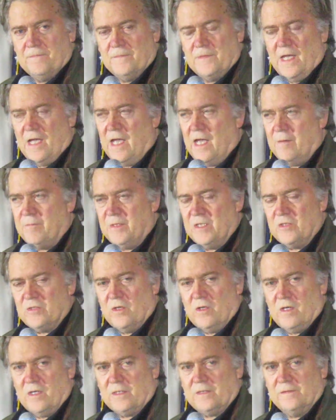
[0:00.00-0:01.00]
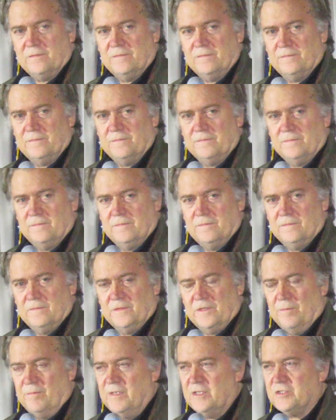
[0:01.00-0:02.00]
the happy talk,
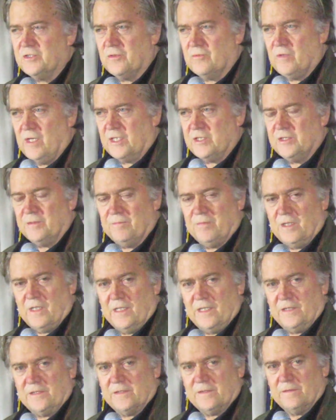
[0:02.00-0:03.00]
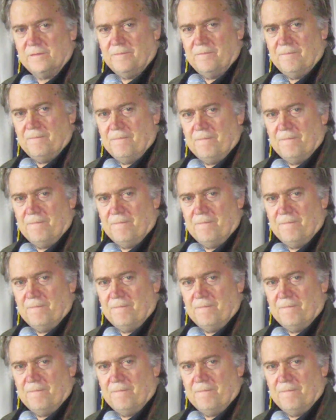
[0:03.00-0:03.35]
the misdirection plays.